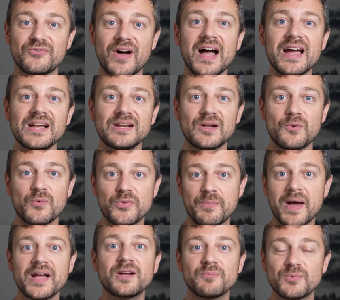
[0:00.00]
file with
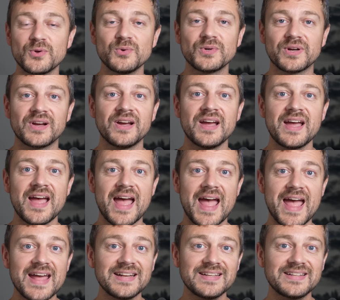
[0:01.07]
my computer.
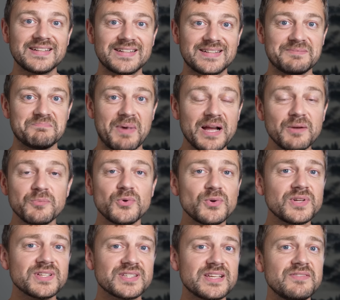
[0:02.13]
And my
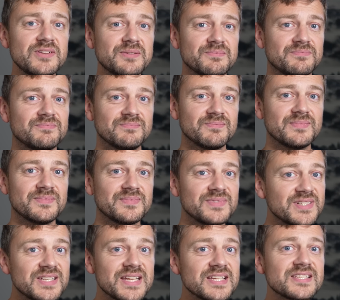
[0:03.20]
computer is even
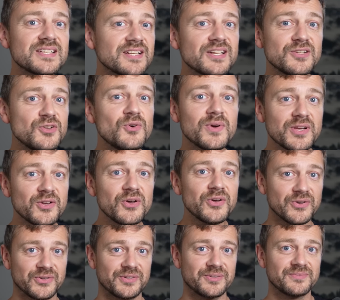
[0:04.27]
decently new and
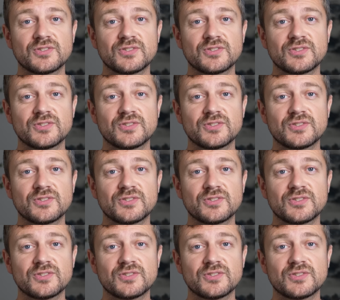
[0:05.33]
good.